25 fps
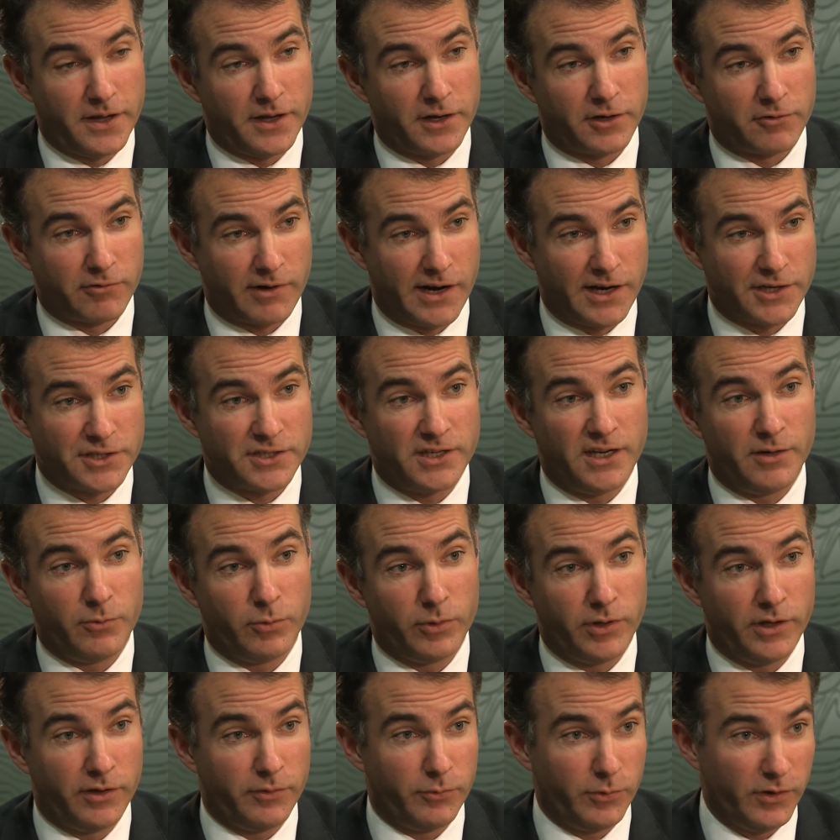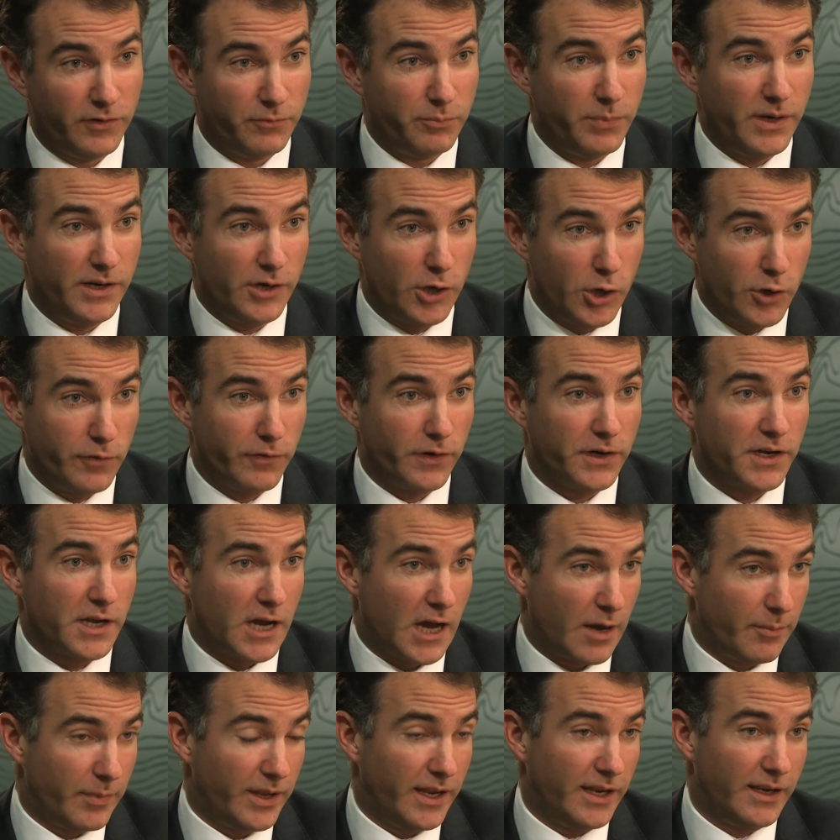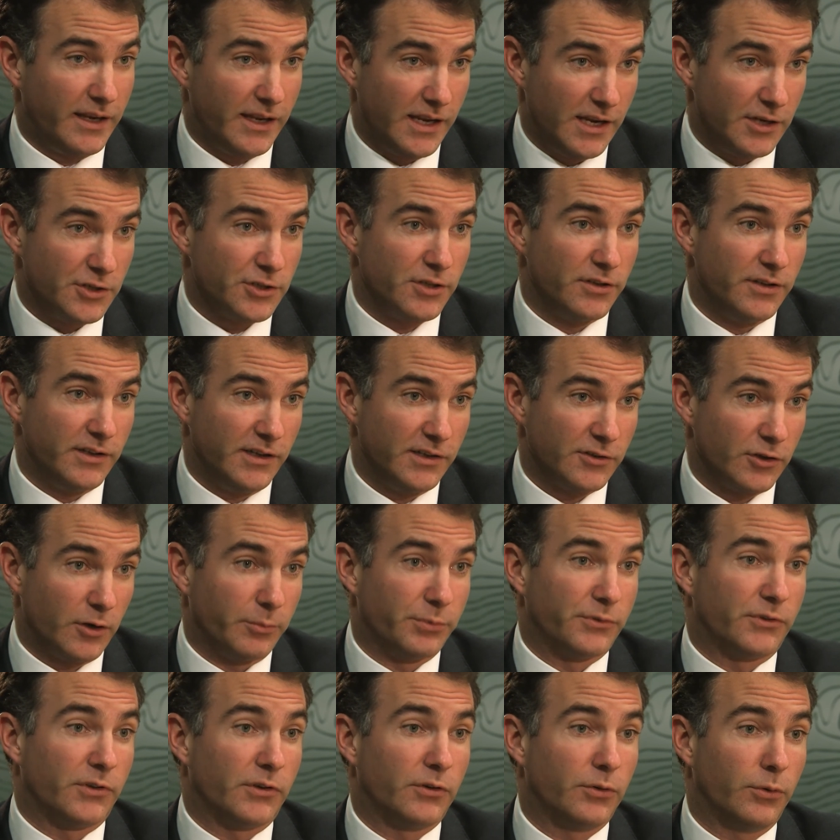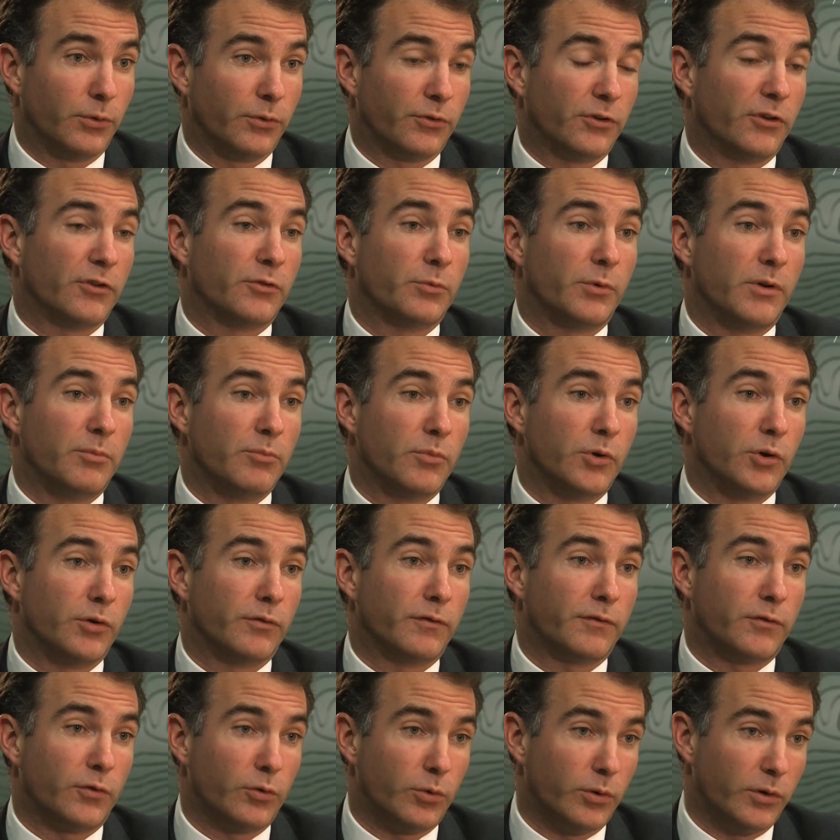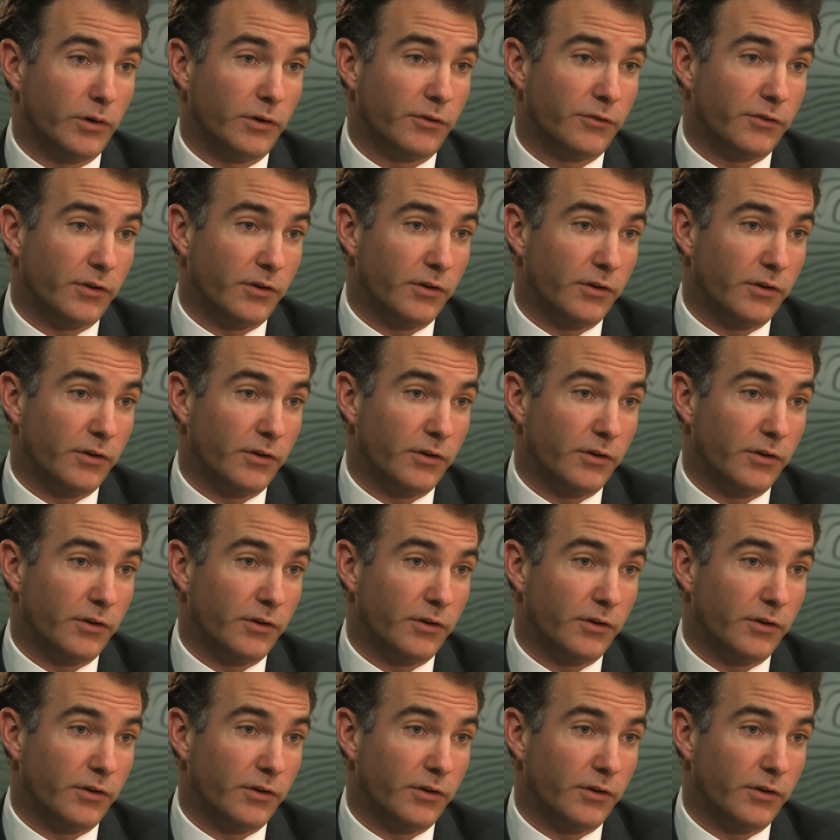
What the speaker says: Gradually we've been overcoming each of these obstacles as we move forwards,